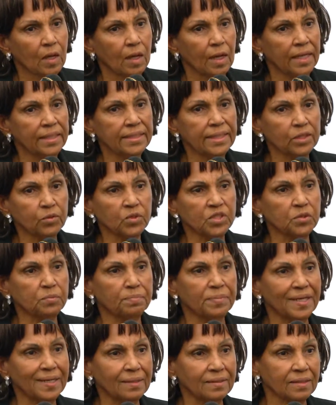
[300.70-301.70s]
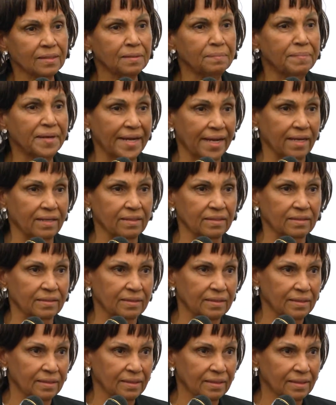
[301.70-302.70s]
And that was Bertolt
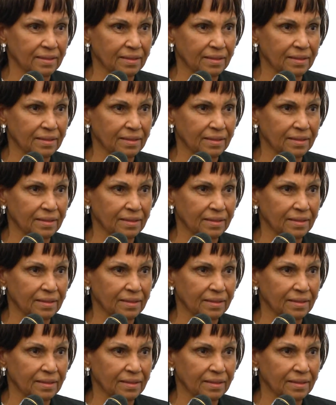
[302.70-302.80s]
Brecht.